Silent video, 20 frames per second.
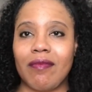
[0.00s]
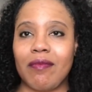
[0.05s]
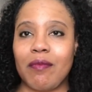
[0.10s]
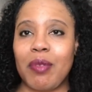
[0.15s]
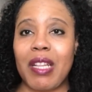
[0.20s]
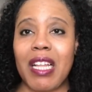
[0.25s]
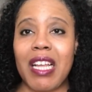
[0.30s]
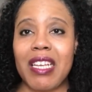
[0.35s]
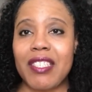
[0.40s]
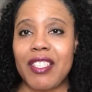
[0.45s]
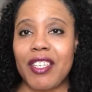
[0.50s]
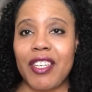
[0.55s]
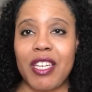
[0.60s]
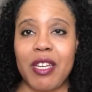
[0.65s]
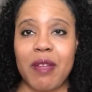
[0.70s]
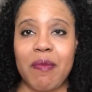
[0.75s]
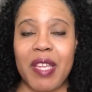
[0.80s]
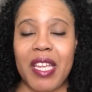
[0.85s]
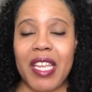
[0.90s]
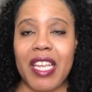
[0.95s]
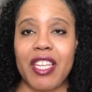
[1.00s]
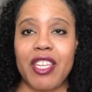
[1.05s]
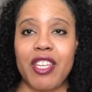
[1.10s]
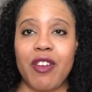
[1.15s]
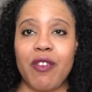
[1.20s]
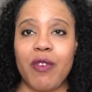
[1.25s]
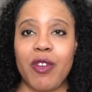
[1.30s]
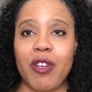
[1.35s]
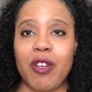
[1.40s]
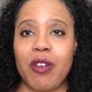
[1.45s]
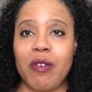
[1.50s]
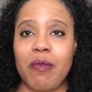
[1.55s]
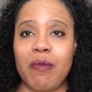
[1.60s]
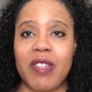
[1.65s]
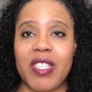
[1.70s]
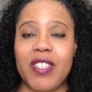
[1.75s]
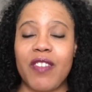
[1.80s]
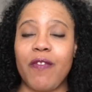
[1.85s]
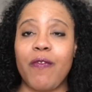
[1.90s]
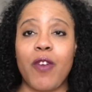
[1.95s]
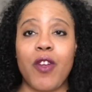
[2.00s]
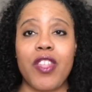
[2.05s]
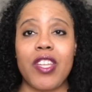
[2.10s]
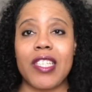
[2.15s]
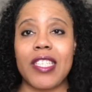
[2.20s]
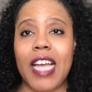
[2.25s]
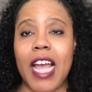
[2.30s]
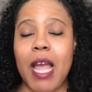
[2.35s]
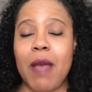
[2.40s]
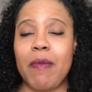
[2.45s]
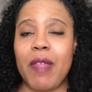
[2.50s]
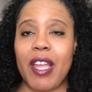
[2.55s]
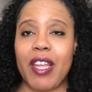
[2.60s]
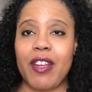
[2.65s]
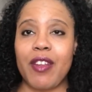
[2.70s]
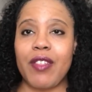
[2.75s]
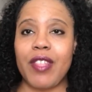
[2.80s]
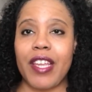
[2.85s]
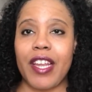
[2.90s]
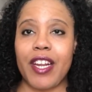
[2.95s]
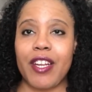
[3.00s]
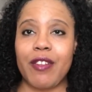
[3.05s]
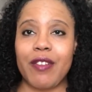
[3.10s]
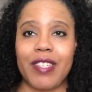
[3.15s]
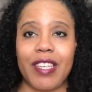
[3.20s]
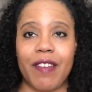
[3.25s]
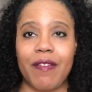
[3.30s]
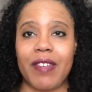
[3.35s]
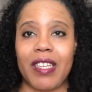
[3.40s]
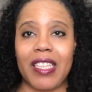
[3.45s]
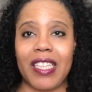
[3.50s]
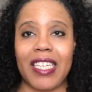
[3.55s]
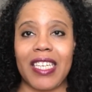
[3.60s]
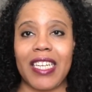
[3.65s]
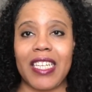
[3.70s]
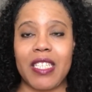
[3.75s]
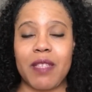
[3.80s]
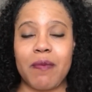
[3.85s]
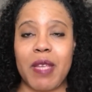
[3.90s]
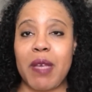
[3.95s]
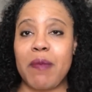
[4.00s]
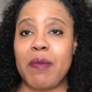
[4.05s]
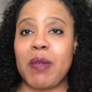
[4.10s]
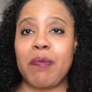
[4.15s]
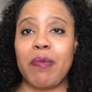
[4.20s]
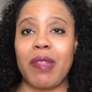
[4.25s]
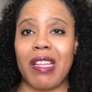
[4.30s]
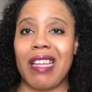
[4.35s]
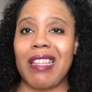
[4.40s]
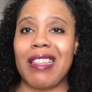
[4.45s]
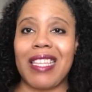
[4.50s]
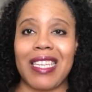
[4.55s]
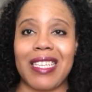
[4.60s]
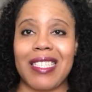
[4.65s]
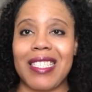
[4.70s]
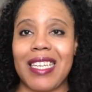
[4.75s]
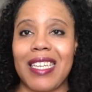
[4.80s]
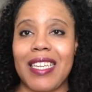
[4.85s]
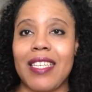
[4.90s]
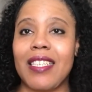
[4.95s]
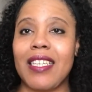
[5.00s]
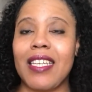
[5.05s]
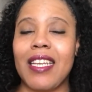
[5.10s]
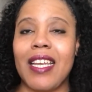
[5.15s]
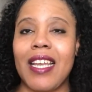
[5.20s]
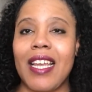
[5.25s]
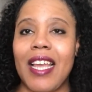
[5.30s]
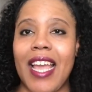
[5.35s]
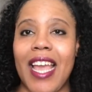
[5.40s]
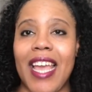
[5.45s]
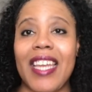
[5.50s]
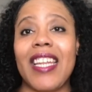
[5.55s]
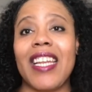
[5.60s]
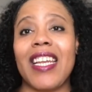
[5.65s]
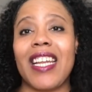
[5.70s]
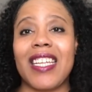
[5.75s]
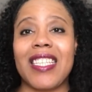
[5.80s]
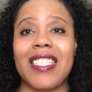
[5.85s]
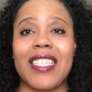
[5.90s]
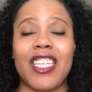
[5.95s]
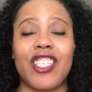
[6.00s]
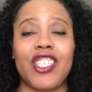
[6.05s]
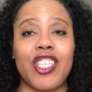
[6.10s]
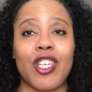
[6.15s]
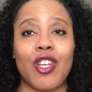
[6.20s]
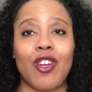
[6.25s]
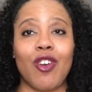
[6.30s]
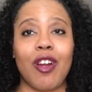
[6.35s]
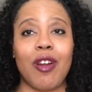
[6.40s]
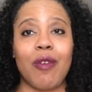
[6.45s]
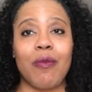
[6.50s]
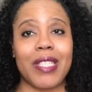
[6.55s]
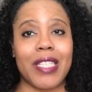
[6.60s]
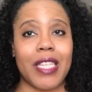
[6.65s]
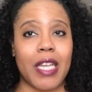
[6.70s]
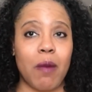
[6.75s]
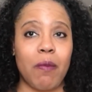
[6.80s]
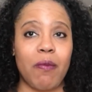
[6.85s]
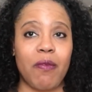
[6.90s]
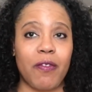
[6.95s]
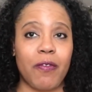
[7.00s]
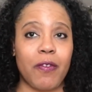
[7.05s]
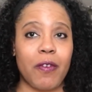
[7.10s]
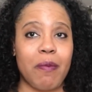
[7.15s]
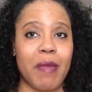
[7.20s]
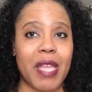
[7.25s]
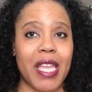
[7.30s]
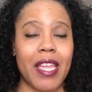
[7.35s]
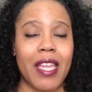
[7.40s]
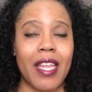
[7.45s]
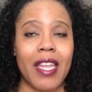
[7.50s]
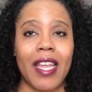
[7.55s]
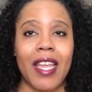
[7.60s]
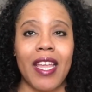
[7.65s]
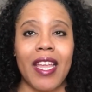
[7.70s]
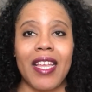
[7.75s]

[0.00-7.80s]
plugs are going to be in your room. And so for the time that you're there, you definitely need to be able to plug things in. And an extension cord was helpful for me.